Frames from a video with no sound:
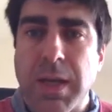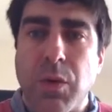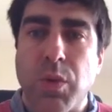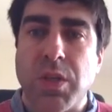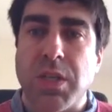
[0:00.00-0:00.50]

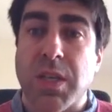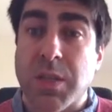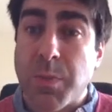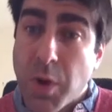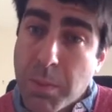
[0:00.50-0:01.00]
which is
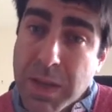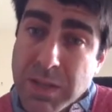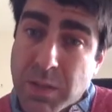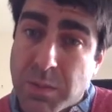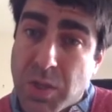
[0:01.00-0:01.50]

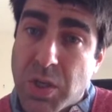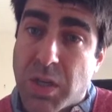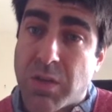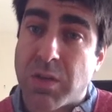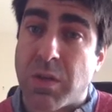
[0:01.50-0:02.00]
experimental
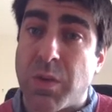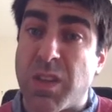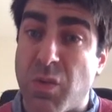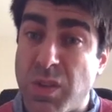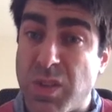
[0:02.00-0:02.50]
machine, so it's
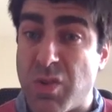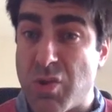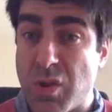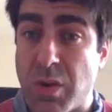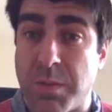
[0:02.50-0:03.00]
a
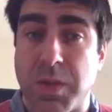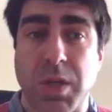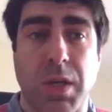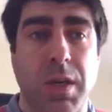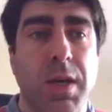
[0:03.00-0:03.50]
research-only
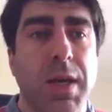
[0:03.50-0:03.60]
machine,